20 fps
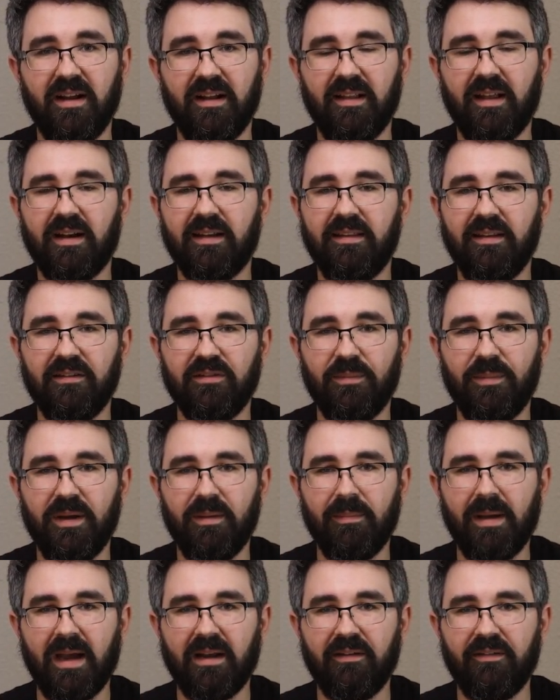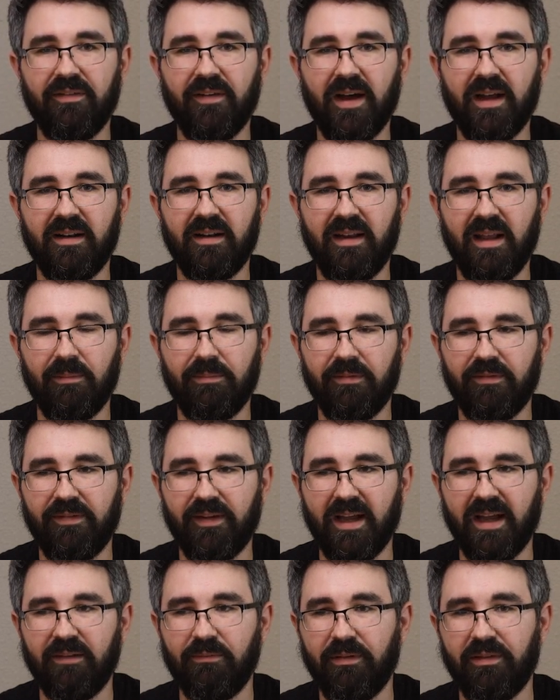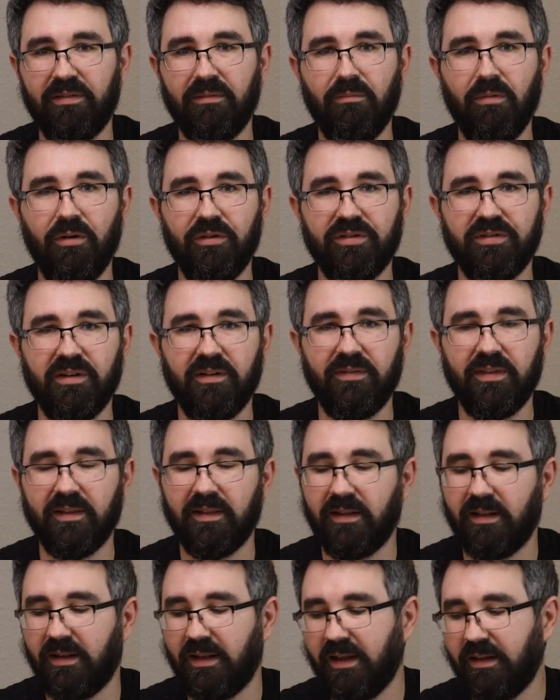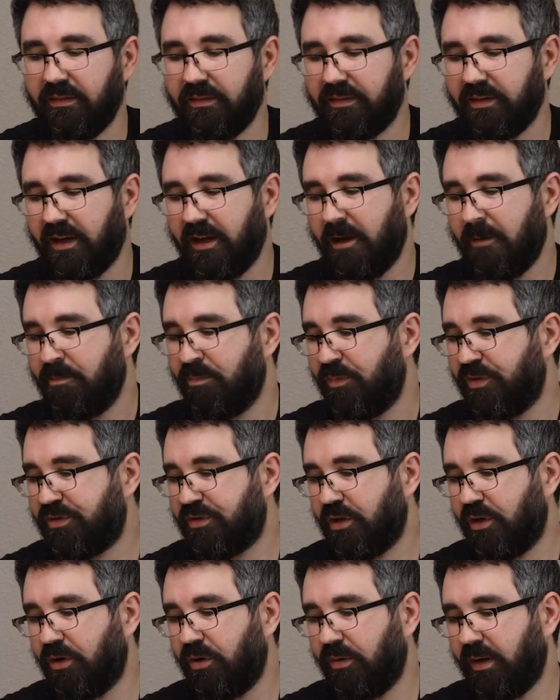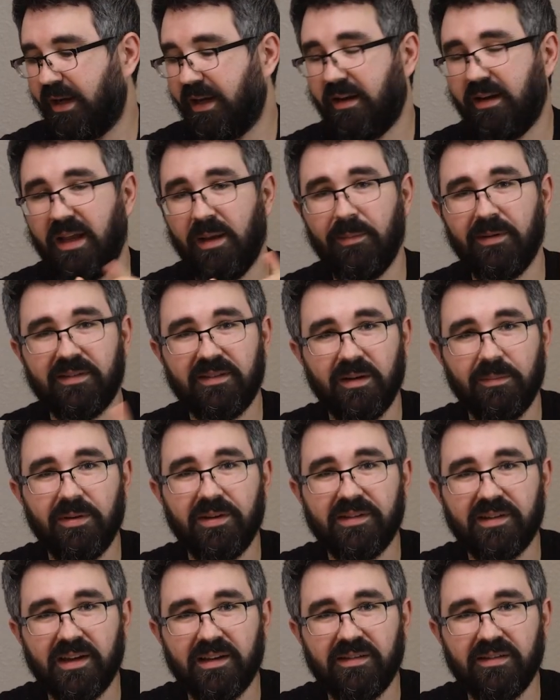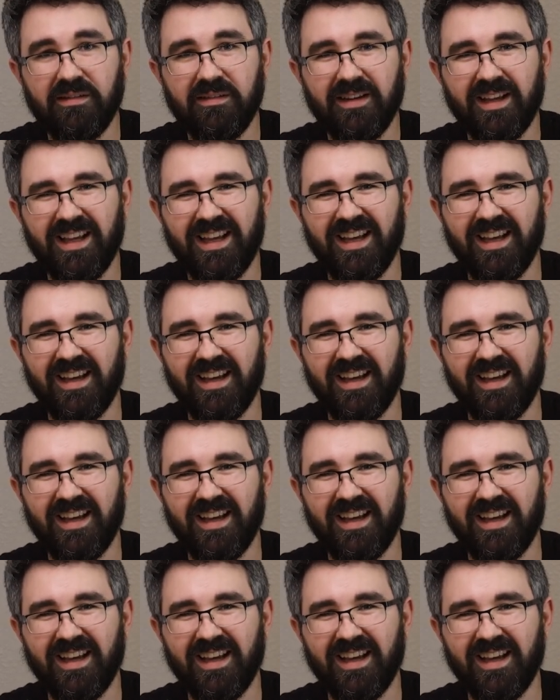A lot of things are being magnified and amplified with the motion of the lens. So get image stabilization